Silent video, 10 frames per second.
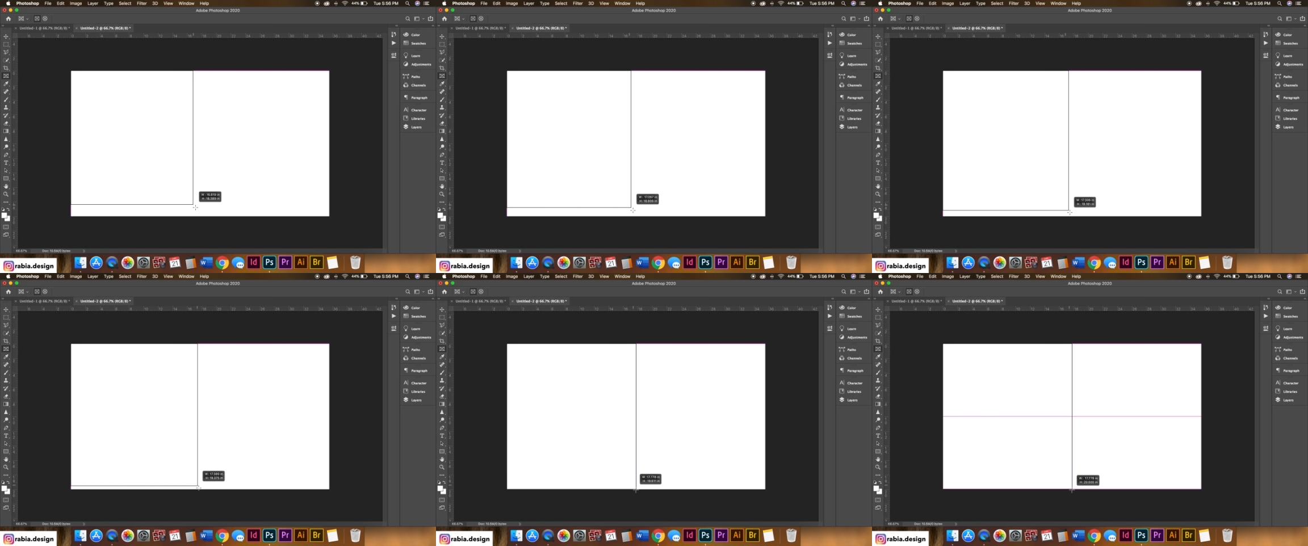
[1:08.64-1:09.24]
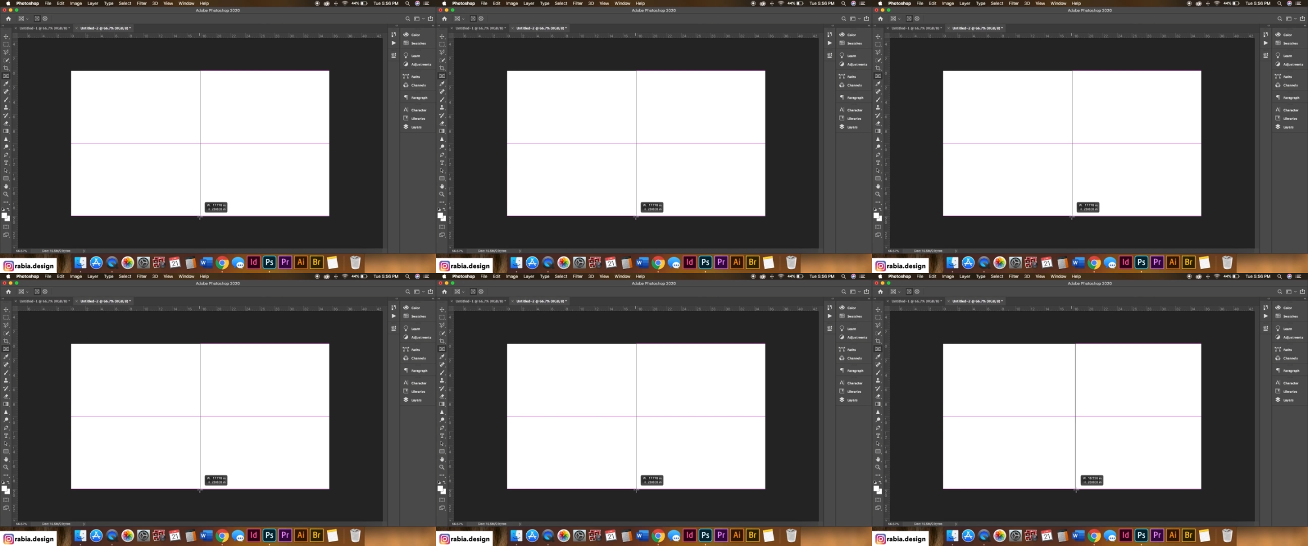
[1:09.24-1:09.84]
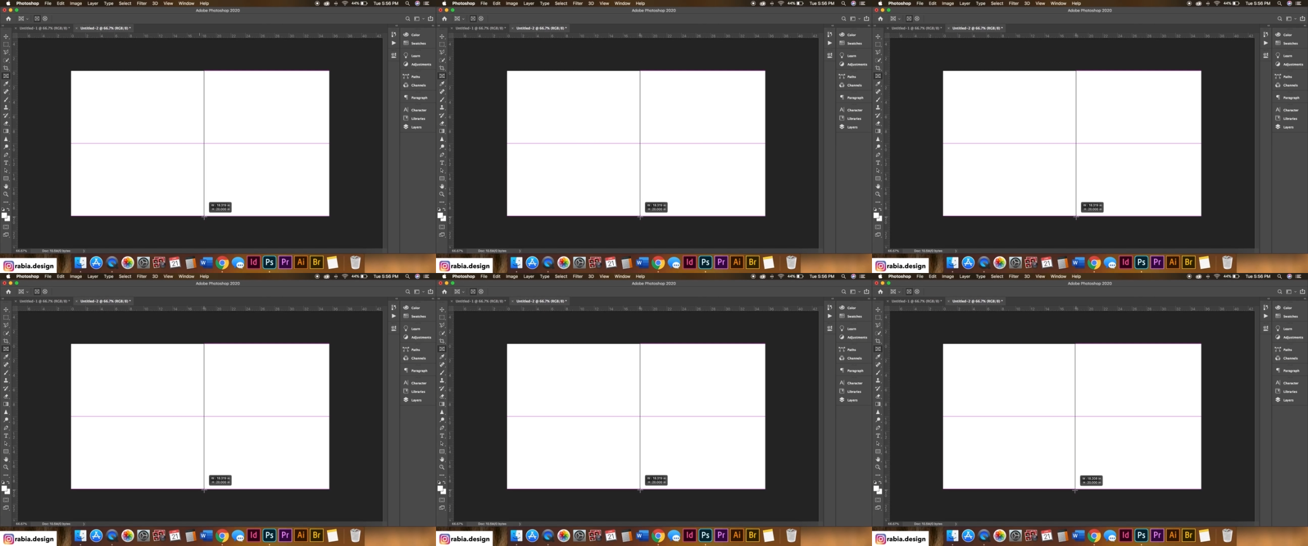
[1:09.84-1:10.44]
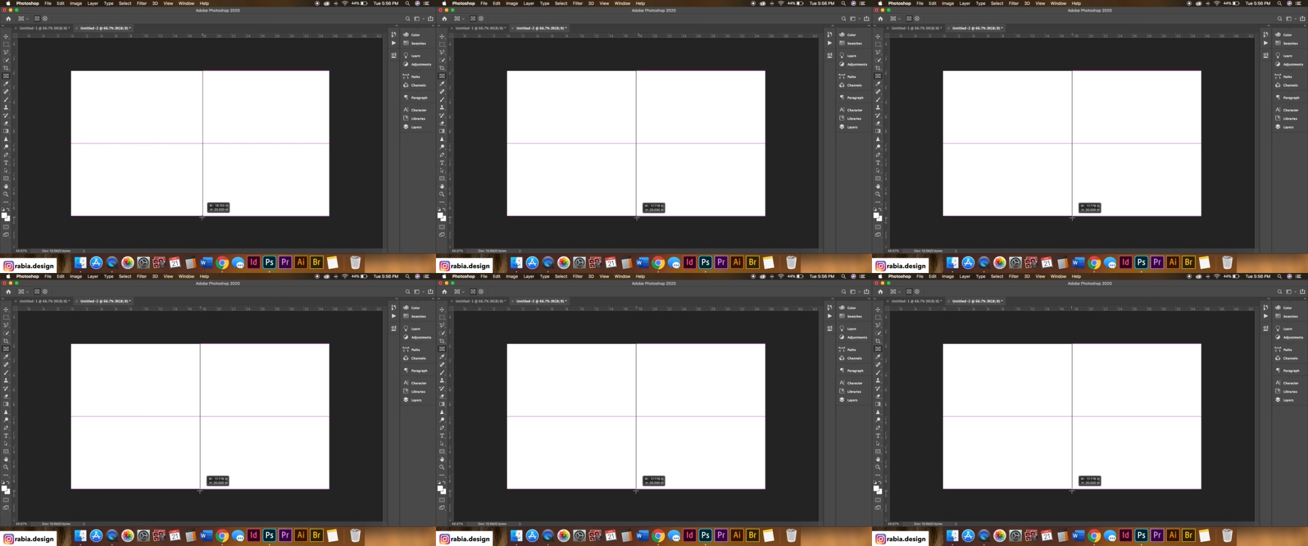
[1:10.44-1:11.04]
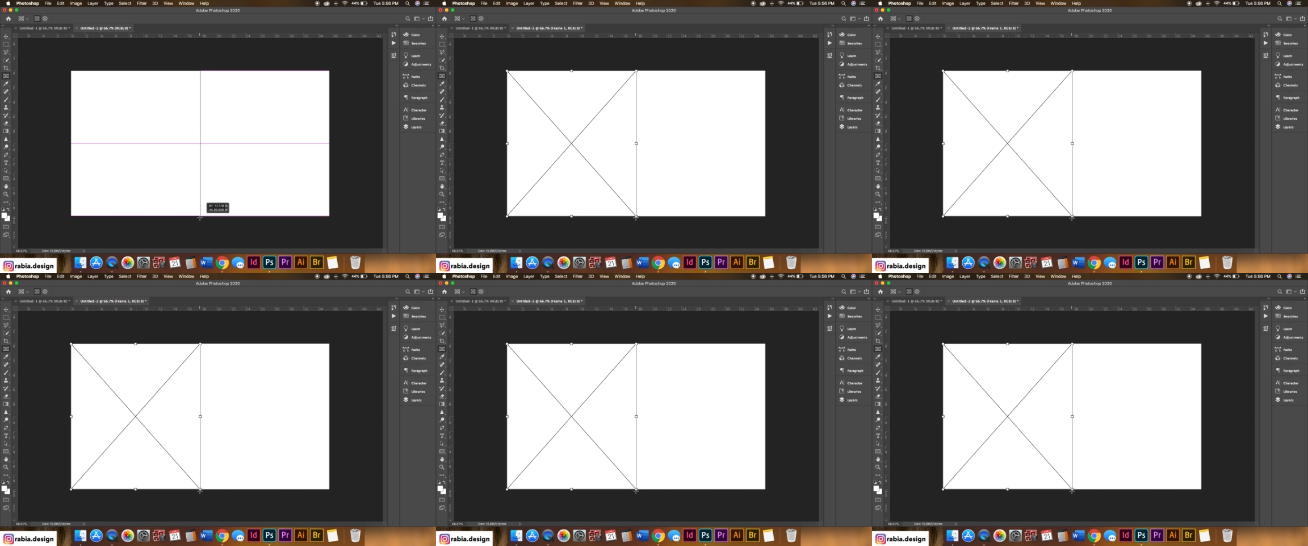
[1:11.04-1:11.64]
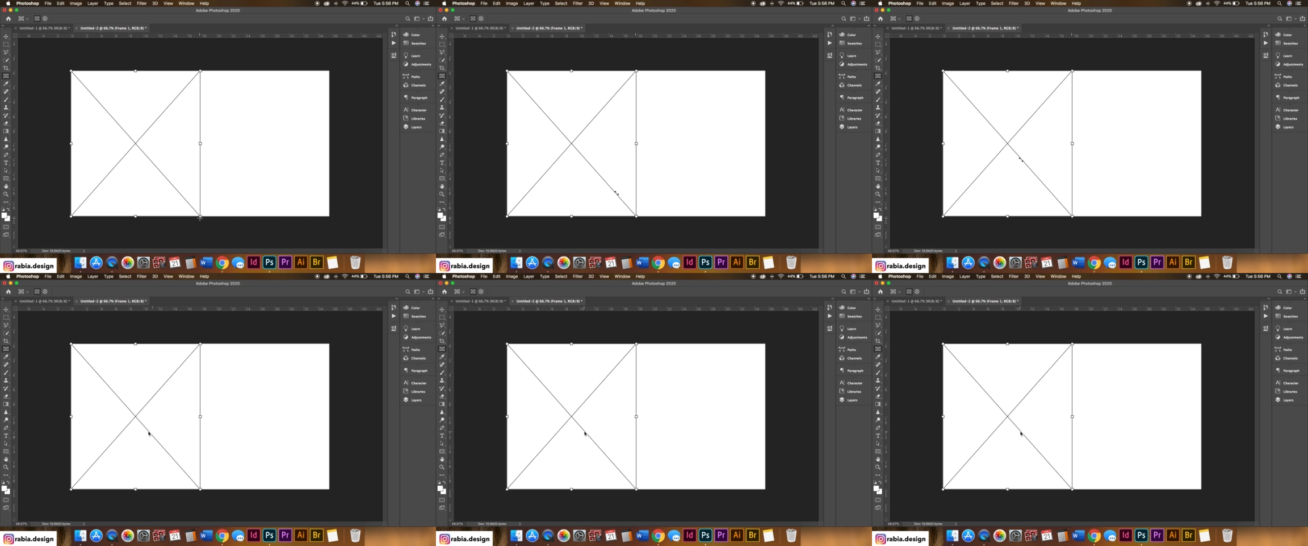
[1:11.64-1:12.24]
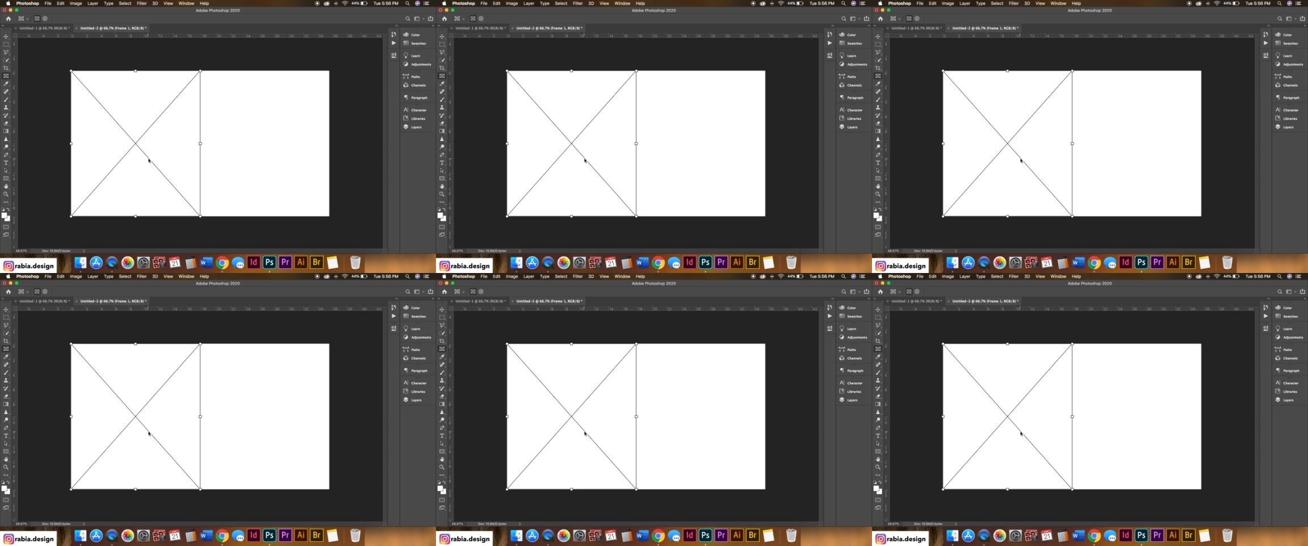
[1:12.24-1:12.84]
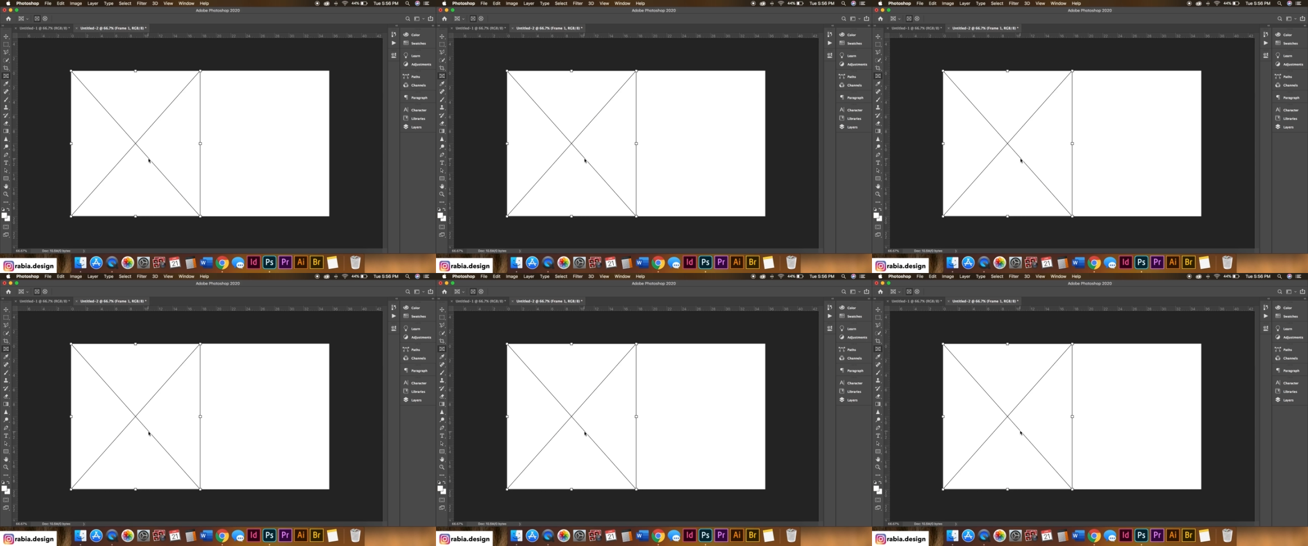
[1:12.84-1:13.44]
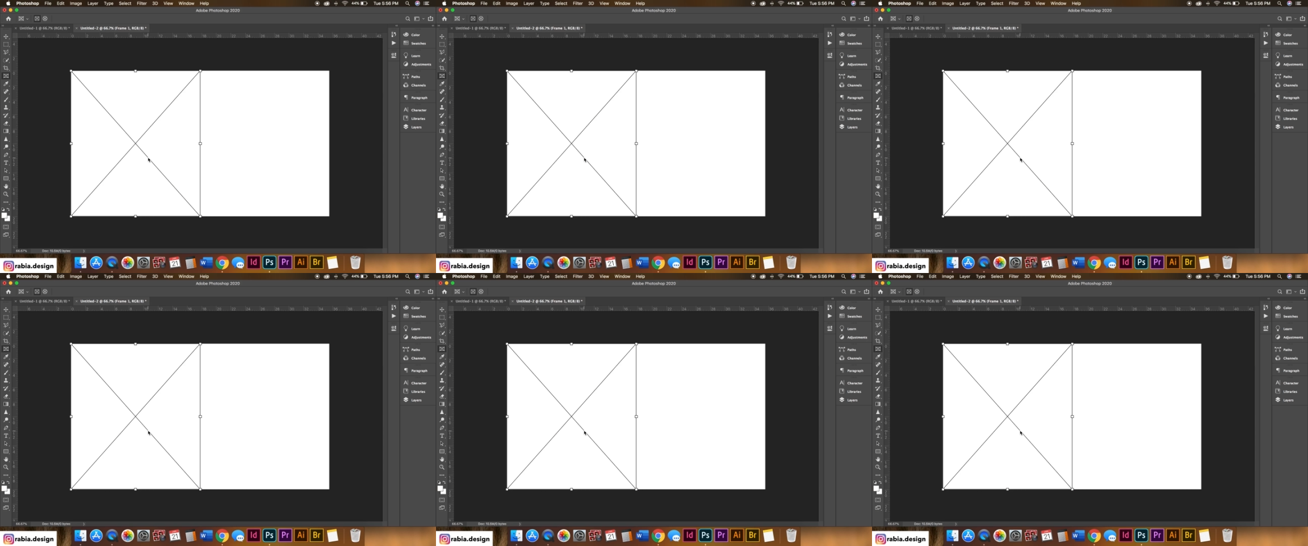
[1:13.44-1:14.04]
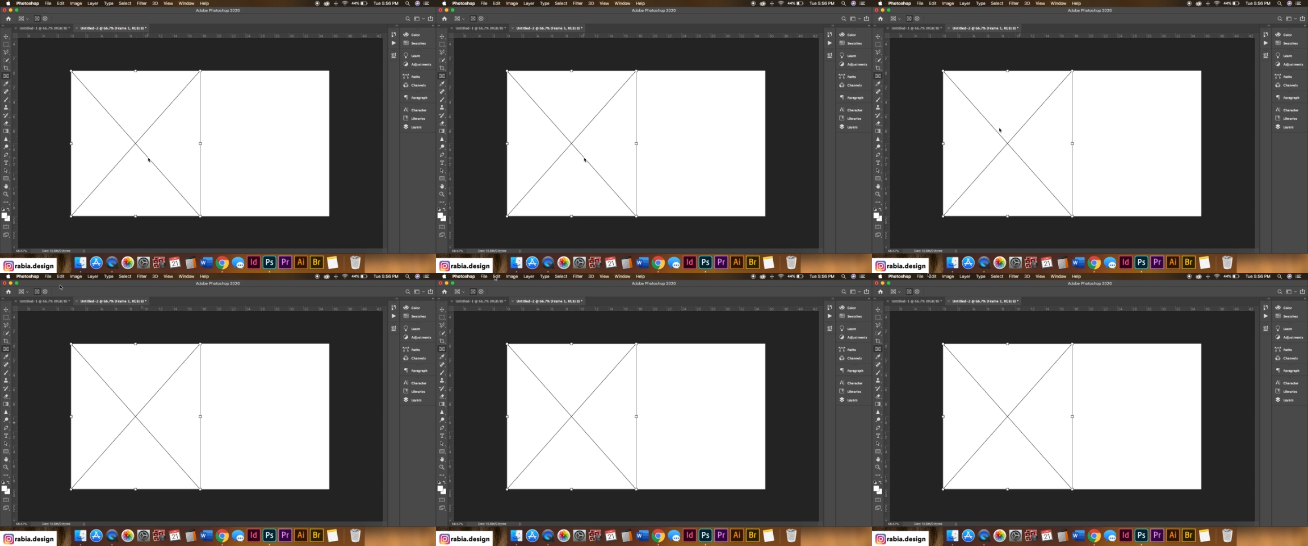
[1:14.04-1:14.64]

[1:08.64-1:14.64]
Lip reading: No face is visible, so there are no lips to read.